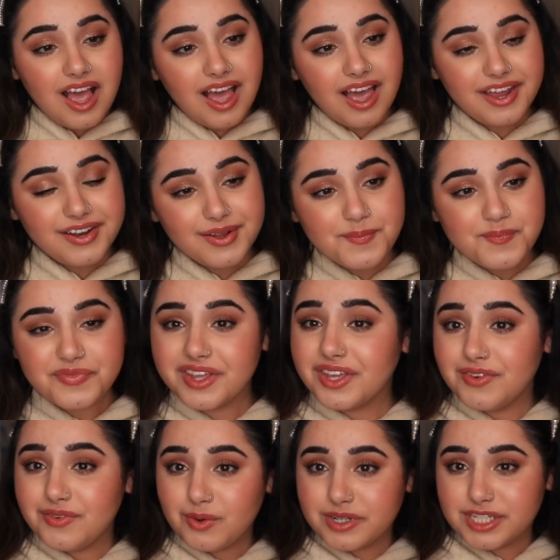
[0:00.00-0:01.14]
And thank
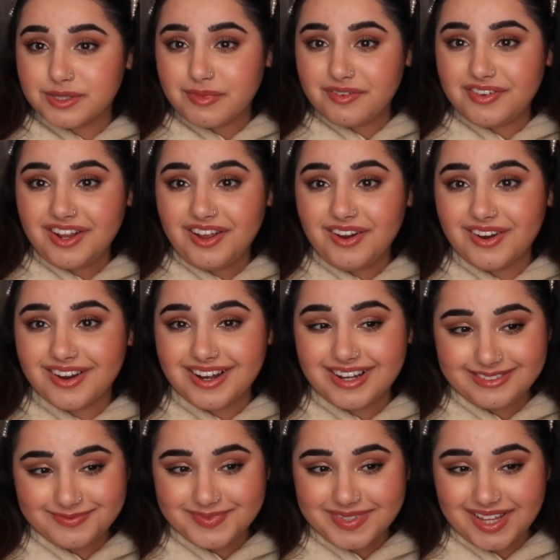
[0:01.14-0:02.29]
you for watching my video.
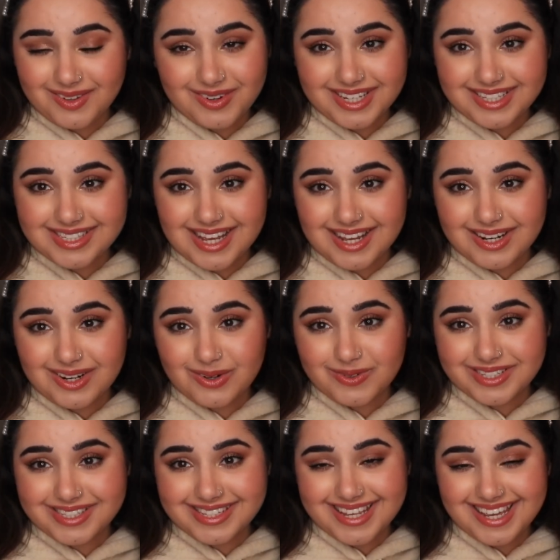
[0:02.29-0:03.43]
Otherwise, I don't know what
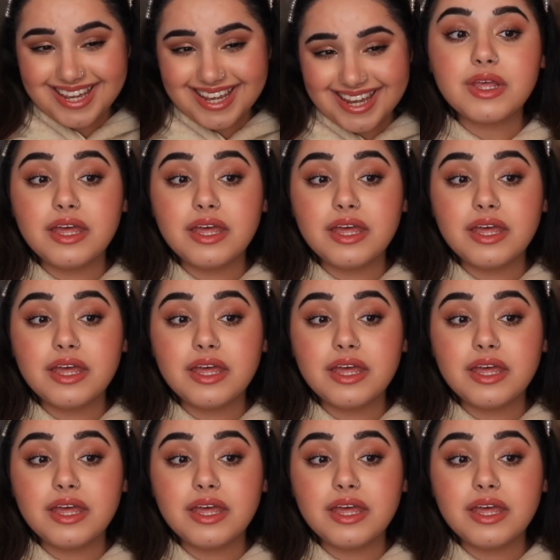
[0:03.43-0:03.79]
to say.